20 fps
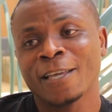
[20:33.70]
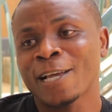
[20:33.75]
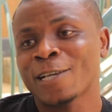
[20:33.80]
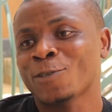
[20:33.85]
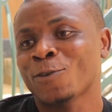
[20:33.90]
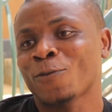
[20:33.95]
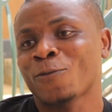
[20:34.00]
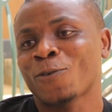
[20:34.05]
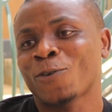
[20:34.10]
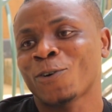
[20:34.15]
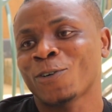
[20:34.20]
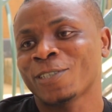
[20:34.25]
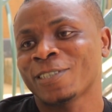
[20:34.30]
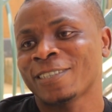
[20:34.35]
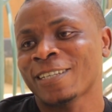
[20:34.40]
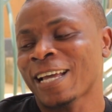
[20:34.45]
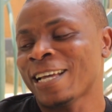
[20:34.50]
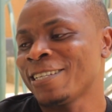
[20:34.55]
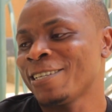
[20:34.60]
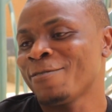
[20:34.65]
Yes, of
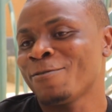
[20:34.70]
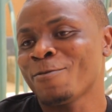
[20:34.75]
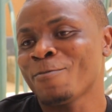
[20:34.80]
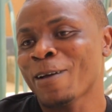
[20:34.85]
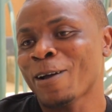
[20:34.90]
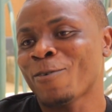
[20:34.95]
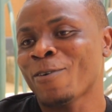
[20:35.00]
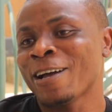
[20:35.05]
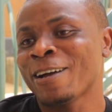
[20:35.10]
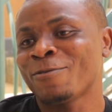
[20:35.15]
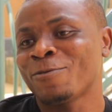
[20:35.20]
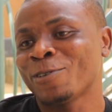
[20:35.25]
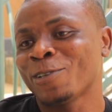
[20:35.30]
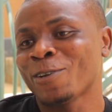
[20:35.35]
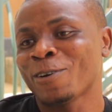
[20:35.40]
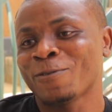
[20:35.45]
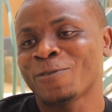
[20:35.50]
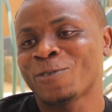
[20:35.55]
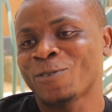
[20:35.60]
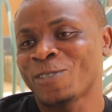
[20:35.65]
course. And even my wife
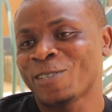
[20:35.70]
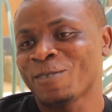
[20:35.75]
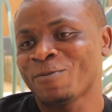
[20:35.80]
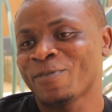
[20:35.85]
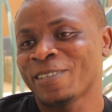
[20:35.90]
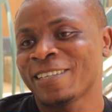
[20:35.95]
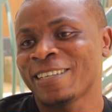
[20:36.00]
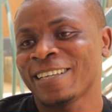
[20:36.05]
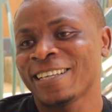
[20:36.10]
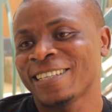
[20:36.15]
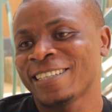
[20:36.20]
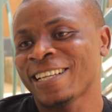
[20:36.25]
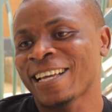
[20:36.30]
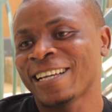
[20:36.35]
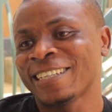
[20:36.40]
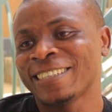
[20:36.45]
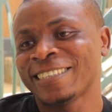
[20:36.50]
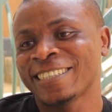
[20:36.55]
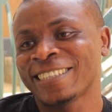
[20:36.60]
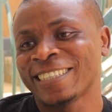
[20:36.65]
would love to see me in
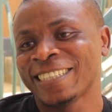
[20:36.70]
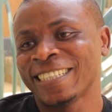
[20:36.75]
that